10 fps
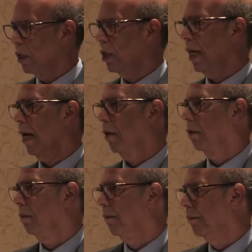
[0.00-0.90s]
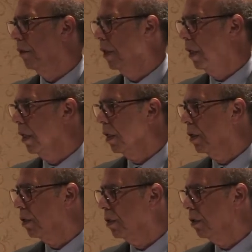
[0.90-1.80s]
reaching out
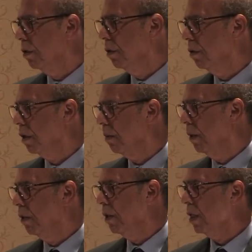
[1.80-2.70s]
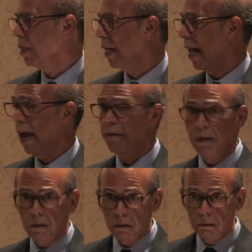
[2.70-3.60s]
to communities that
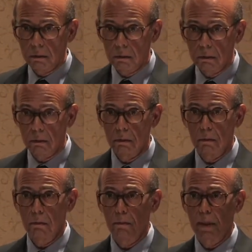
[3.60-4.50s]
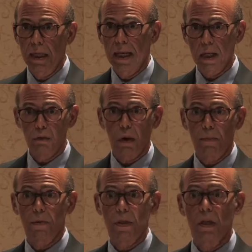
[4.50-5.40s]
haven't been as
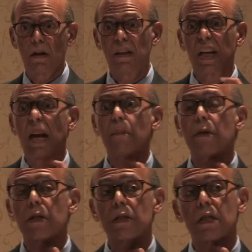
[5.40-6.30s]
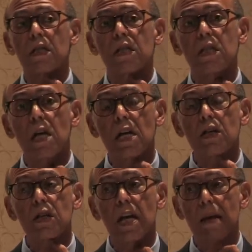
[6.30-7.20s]
represented on the campus is
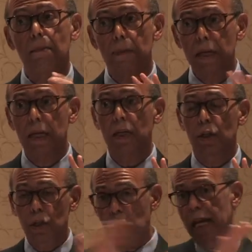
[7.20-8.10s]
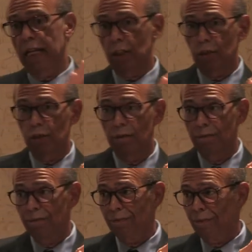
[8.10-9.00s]
such a big change
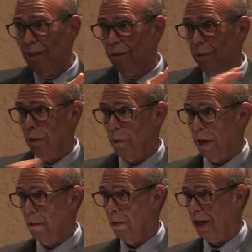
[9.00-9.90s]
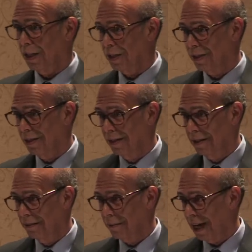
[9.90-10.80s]
from the way it was
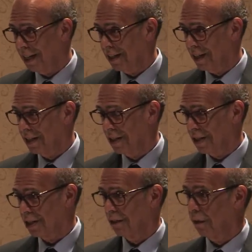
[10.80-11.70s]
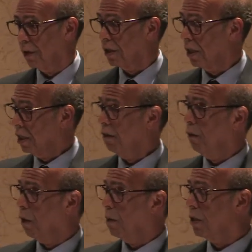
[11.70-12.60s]
back in 1964.
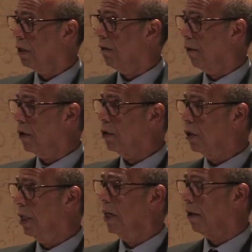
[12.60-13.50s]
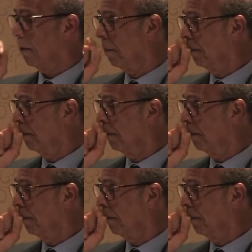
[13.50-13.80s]
64 was the first year